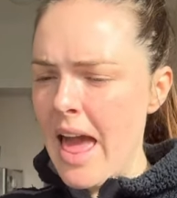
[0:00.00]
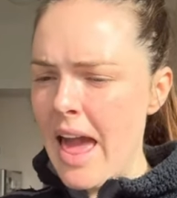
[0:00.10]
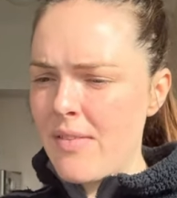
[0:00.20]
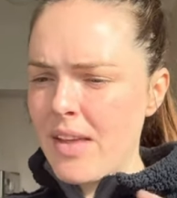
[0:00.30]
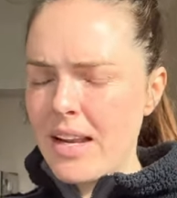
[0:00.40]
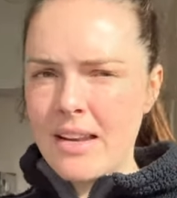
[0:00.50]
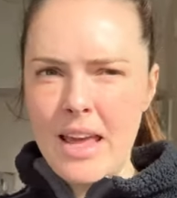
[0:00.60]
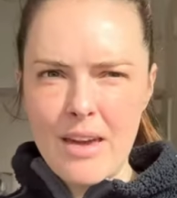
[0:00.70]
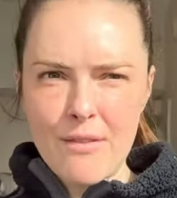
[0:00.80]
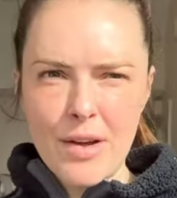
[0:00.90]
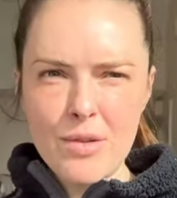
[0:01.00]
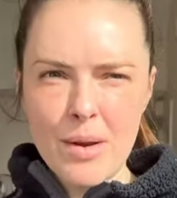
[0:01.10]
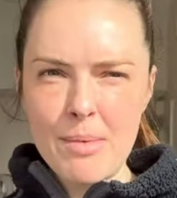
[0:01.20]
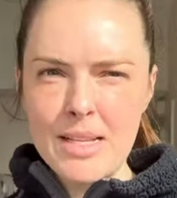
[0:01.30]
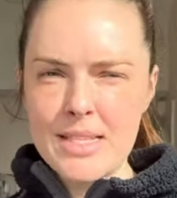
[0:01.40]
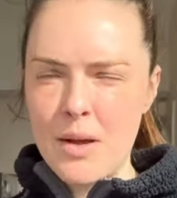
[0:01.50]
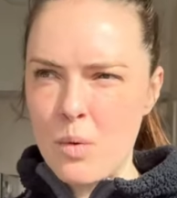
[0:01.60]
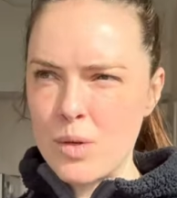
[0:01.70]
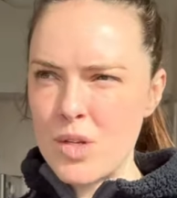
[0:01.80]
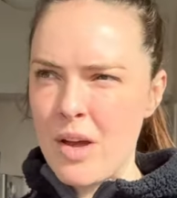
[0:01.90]
And then every 3 months I
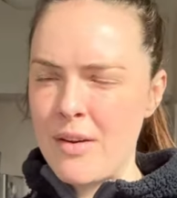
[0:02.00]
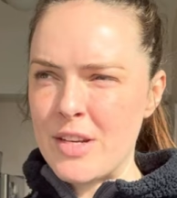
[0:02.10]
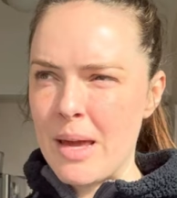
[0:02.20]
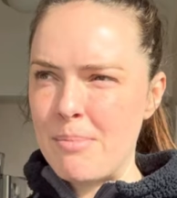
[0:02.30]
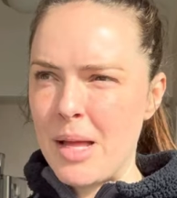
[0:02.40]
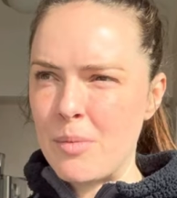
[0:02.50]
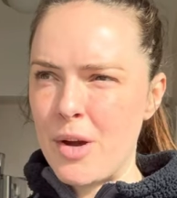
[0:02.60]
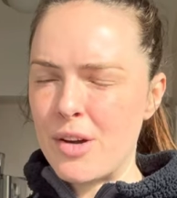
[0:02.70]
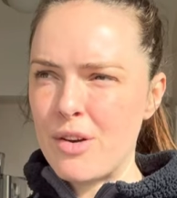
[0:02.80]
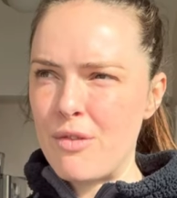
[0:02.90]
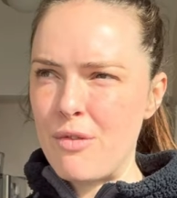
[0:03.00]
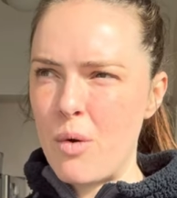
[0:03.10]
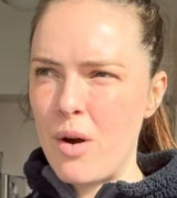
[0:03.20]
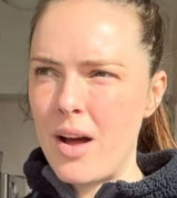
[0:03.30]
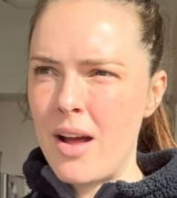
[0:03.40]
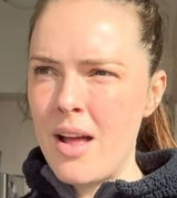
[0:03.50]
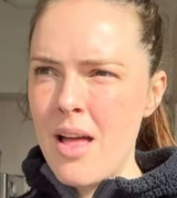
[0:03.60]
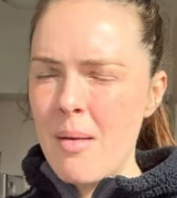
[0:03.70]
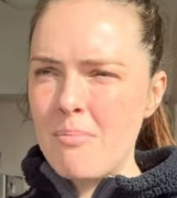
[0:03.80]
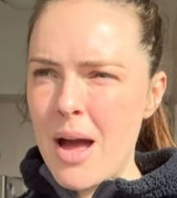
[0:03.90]
also have to get blood work for
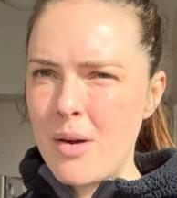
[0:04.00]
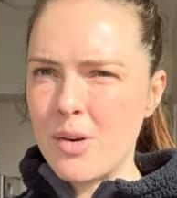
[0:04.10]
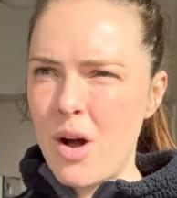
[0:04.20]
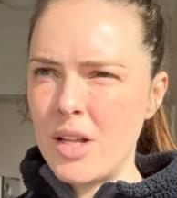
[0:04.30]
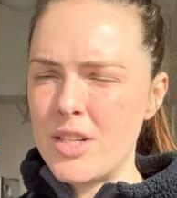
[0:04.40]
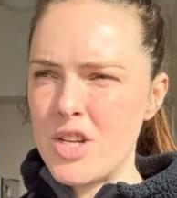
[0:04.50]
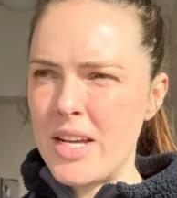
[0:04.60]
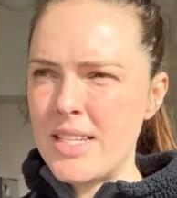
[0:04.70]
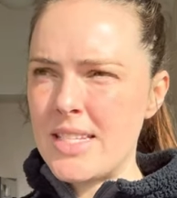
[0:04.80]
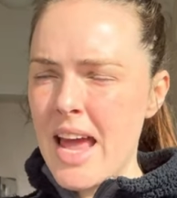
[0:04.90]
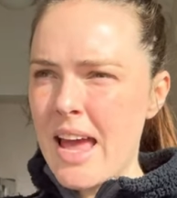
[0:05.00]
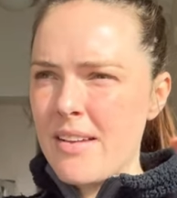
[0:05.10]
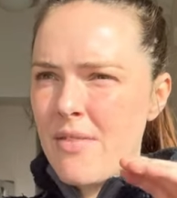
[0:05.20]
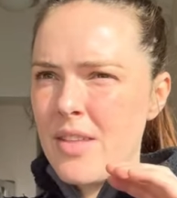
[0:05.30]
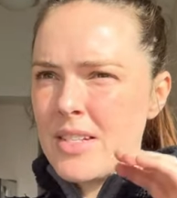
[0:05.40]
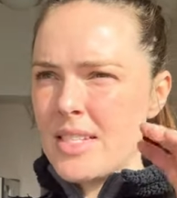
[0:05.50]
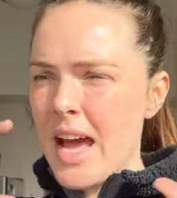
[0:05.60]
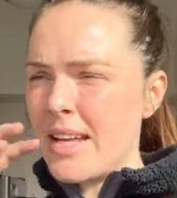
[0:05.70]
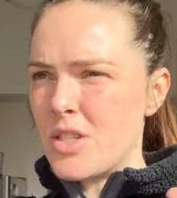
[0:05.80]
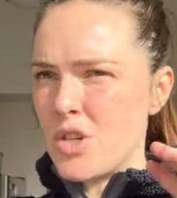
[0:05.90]
my oncologist and the
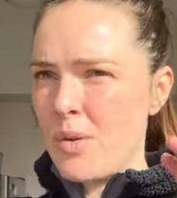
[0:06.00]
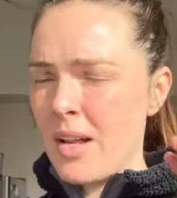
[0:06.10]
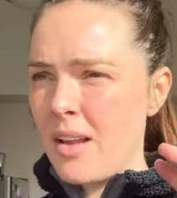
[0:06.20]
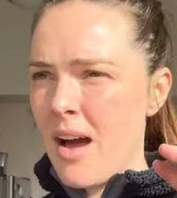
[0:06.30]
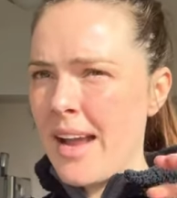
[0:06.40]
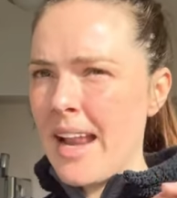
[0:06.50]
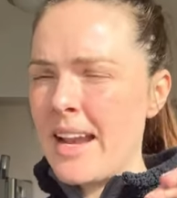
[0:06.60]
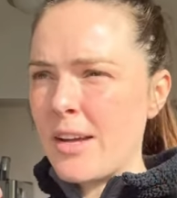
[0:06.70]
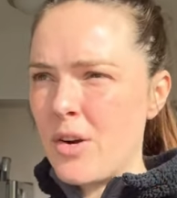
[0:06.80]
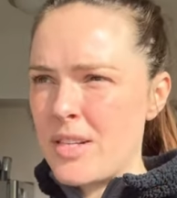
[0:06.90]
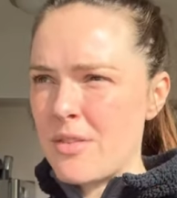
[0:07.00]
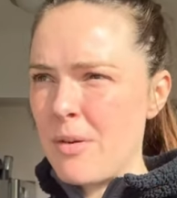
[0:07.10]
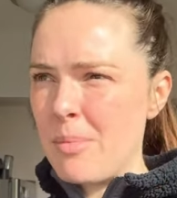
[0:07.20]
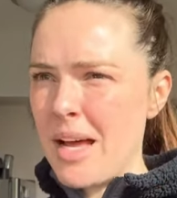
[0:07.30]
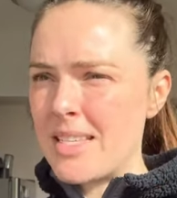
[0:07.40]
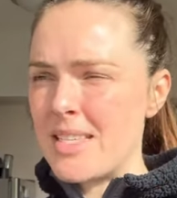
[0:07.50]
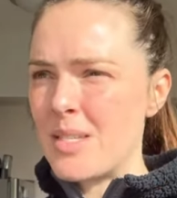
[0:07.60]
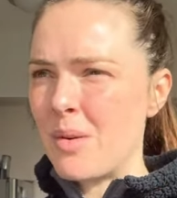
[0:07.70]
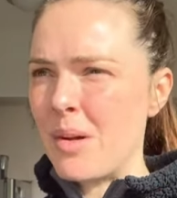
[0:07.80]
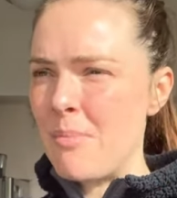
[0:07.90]
dates don't align and I go to different places.
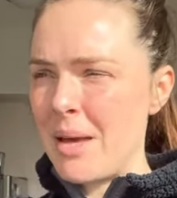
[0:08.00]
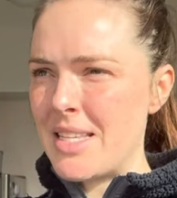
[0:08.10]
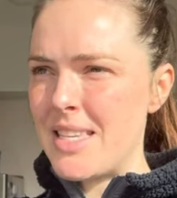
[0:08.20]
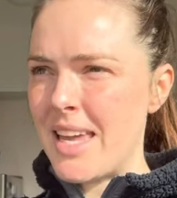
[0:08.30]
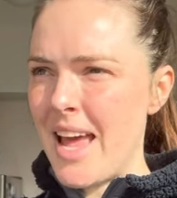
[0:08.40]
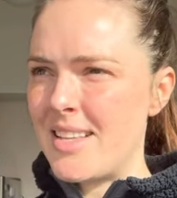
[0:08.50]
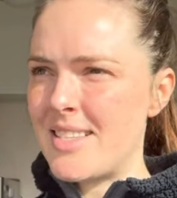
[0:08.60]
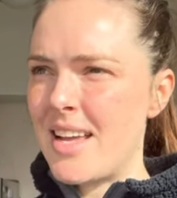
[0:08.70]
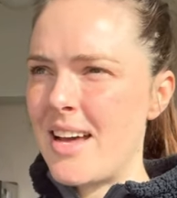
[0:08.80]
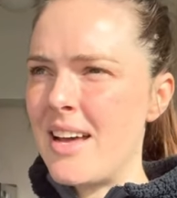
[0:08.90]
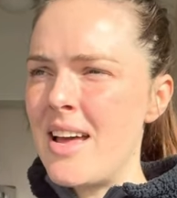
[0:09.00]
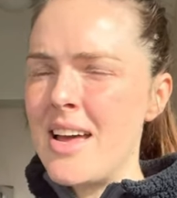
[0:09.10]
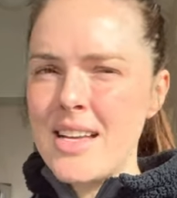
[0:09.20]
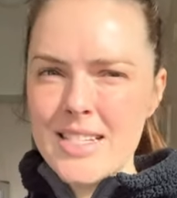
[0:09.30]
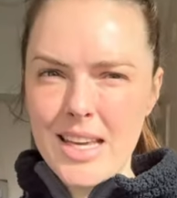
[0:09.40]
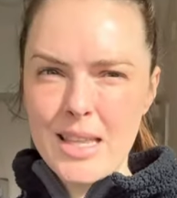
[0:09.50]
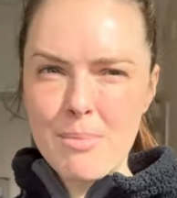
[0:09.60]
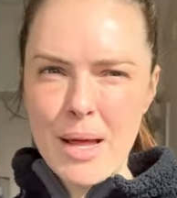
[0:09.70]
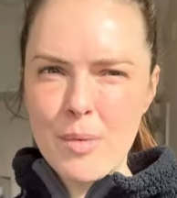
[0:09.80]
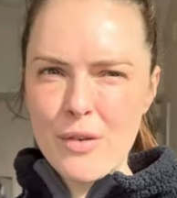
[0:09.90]
So I go to BC Cancer to get the
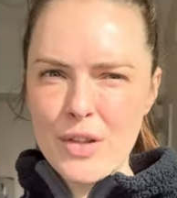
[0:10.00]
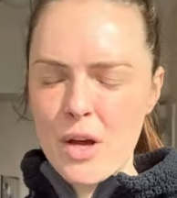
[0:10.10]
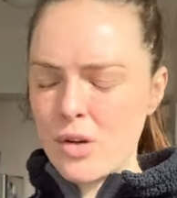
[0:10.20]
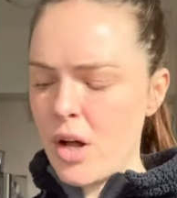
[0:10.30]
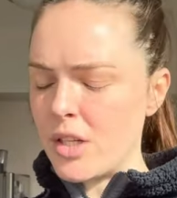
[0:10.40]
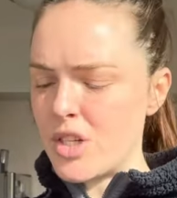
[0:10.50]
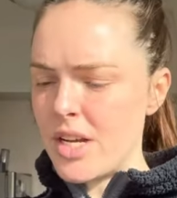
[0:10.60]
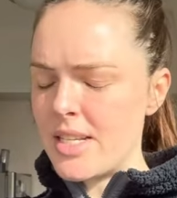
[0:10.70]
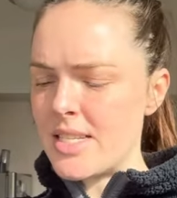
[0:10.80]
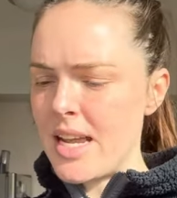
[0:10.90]
blood work for the oncologist.